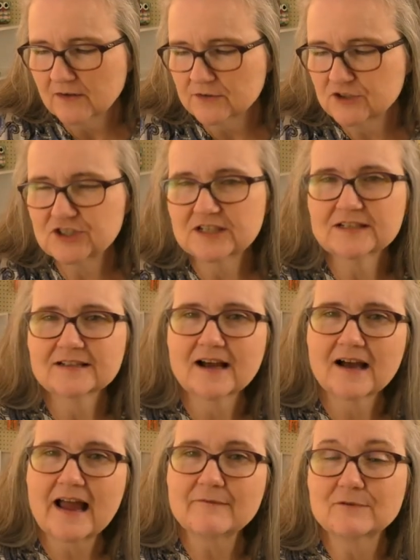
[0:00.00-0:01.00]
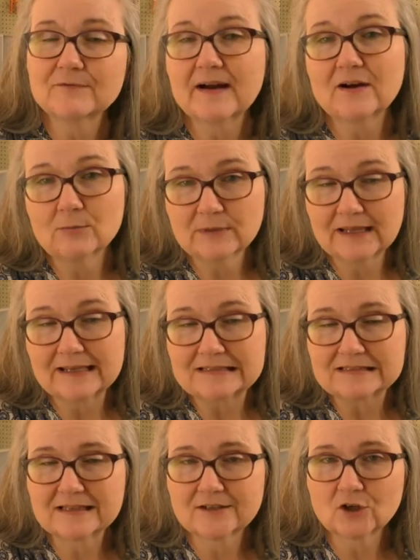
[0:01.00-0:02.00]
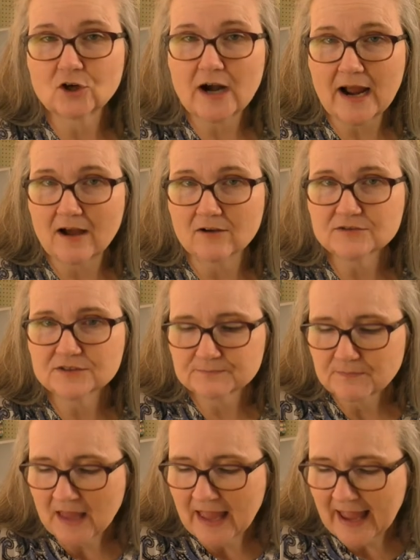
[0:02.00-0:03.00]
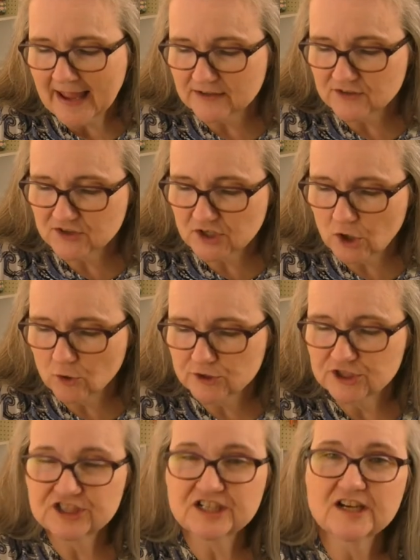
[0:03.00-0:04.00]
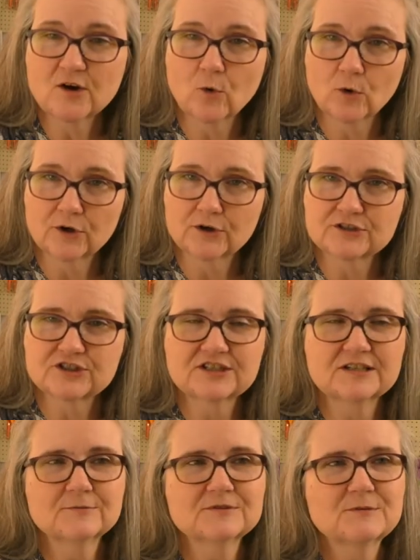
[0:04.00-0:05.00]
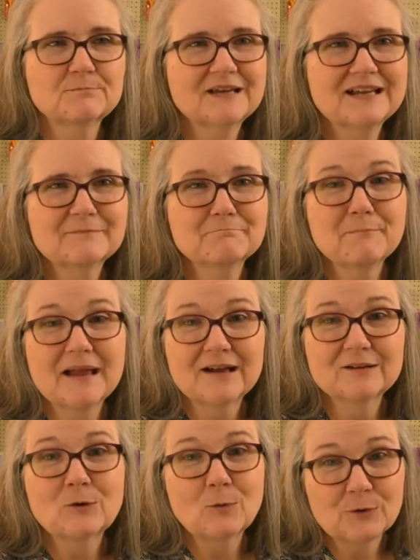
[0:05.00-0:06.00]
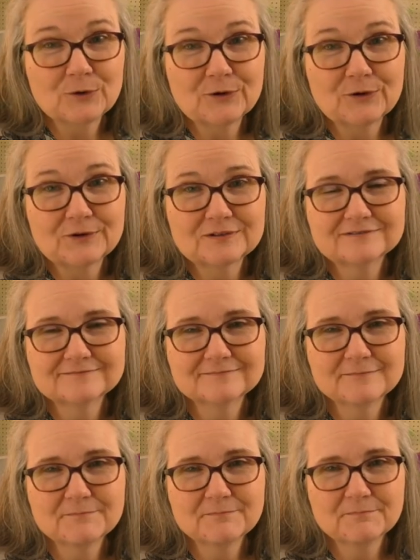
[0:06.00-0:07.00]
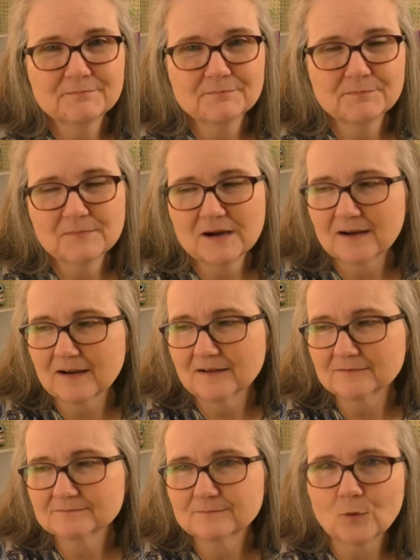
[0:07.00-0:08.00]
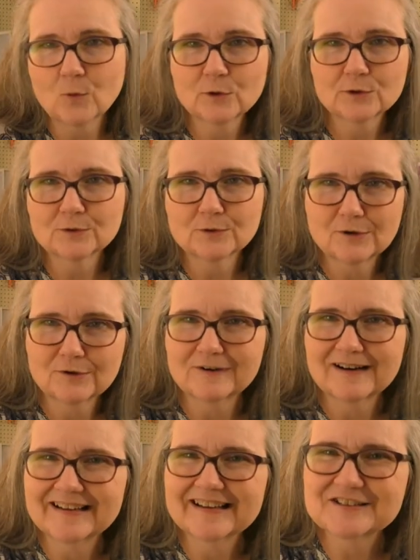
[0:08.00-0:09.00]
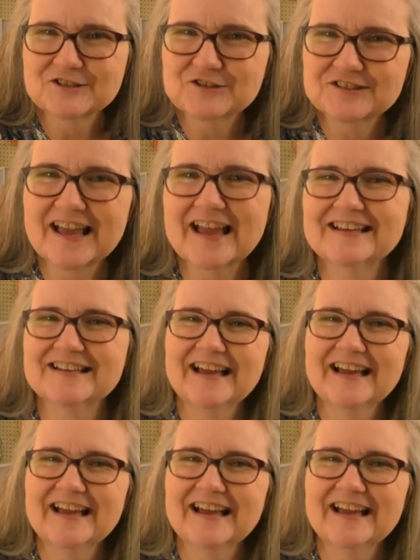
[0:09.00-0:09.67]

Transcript: she did not have a fireplace in her house, and so she ordered. She was a big mail order uh, orderer, I guess you'd say.